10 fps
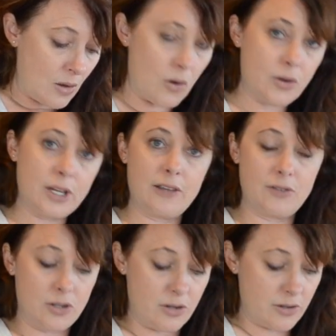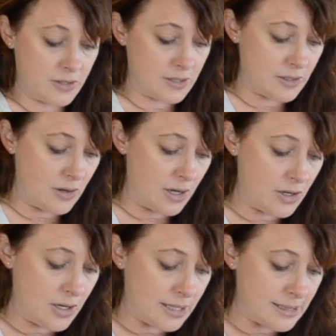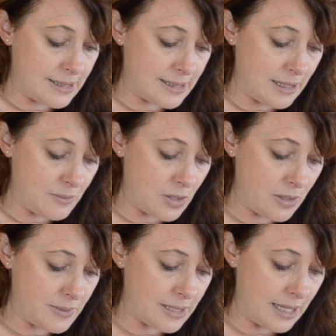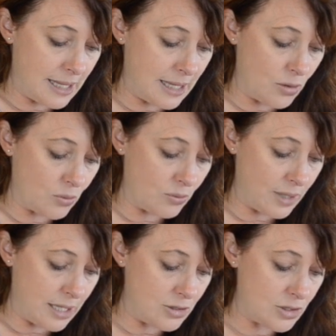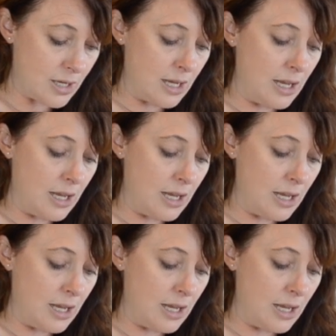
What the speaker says: on a Heaven and Earth design, you can sometimes get a ridge